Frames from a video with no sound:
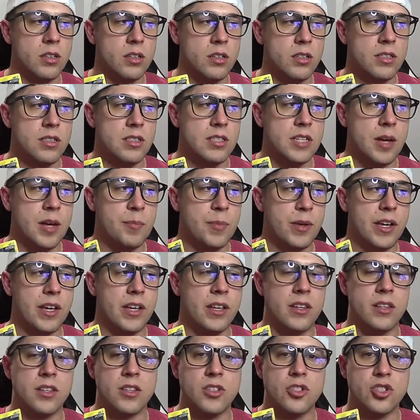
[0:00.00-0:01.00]
Tepic
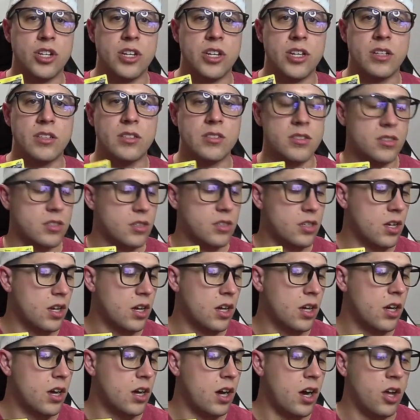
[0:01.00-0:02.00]
and Shinx
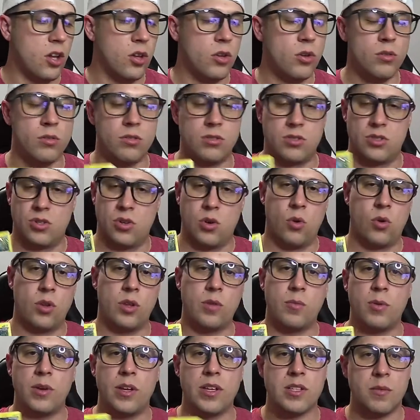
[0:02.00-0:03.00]
uh, Hollow. It's the only
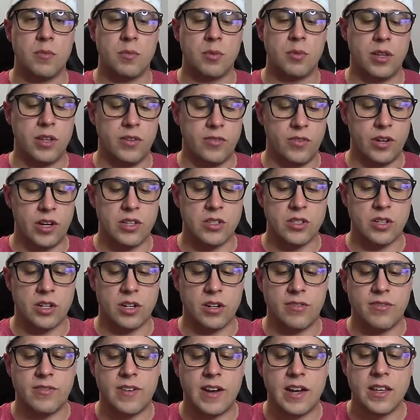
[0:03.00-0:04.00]
place I believe you guys are
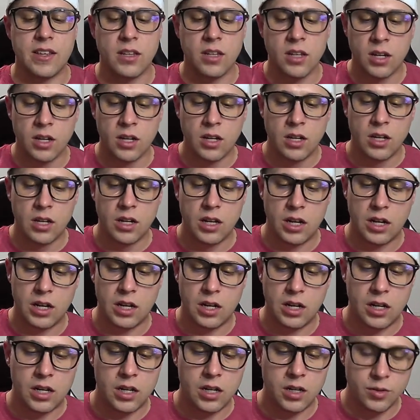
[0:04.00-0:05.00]
gonna find,
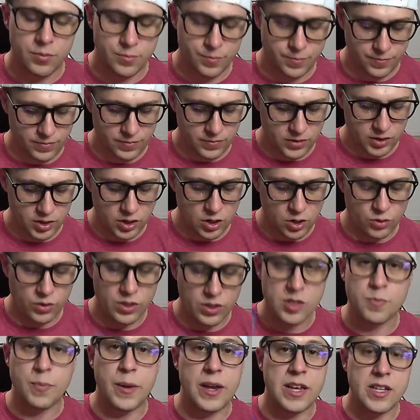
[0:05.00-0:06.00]
uh, you know,
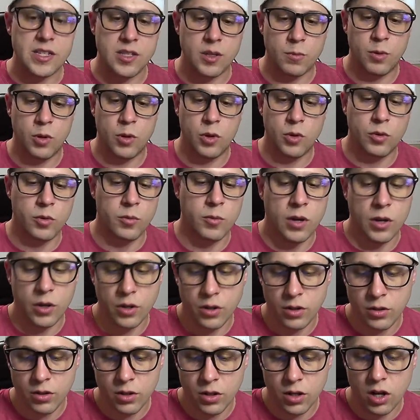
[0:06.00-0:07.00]
these basic
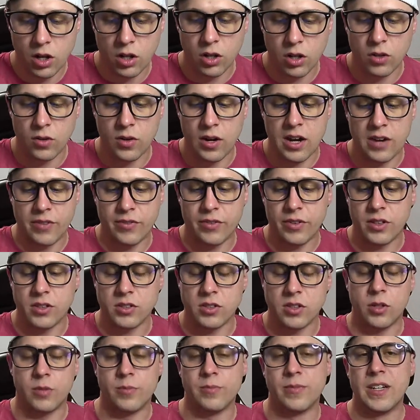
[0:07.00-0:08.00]
Pokemon holographics.
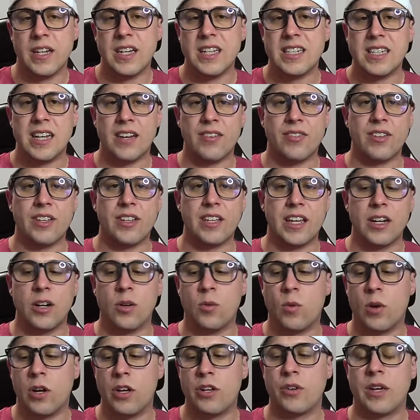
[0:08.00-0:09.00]
So definitely get
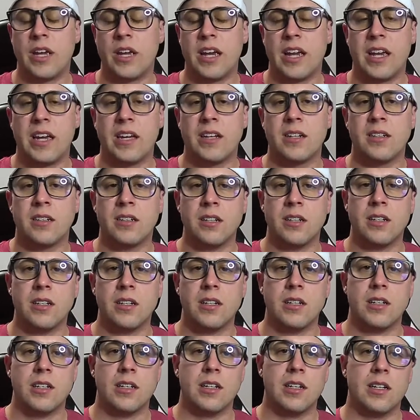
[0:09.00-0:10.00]
it while you can.
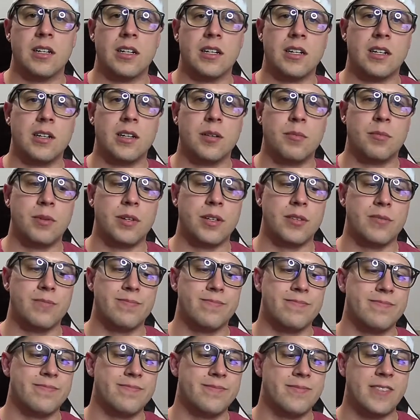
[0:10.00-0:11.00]
Uh, but
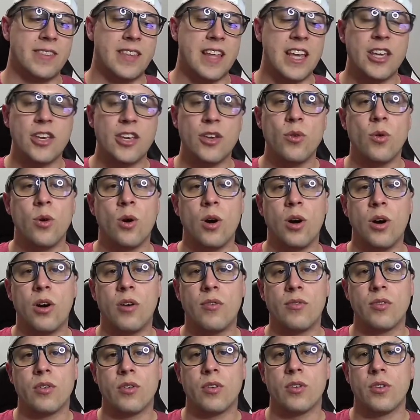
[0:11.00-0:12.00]
thank you all
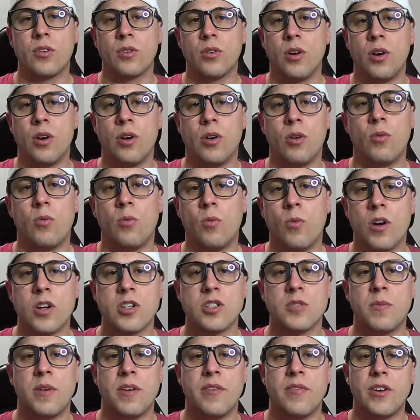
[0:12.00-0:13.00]
for all
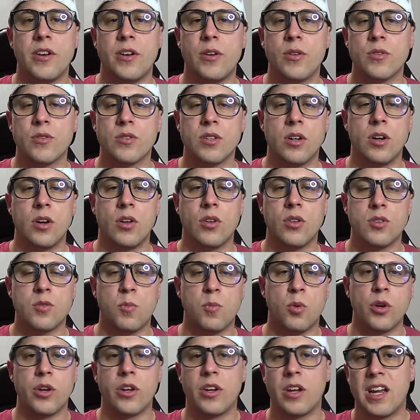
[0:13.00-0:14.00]
watching my videos and all the
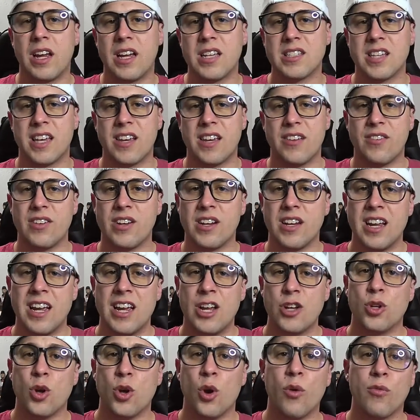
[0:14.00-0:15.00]
support you guys given.
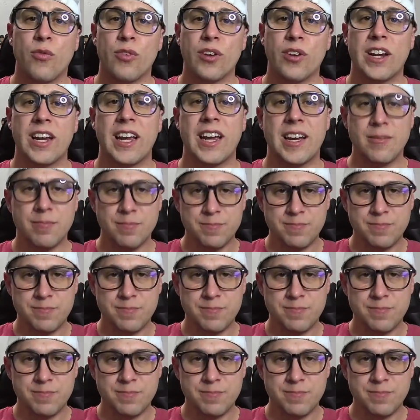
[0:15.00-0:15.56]
Don't forget.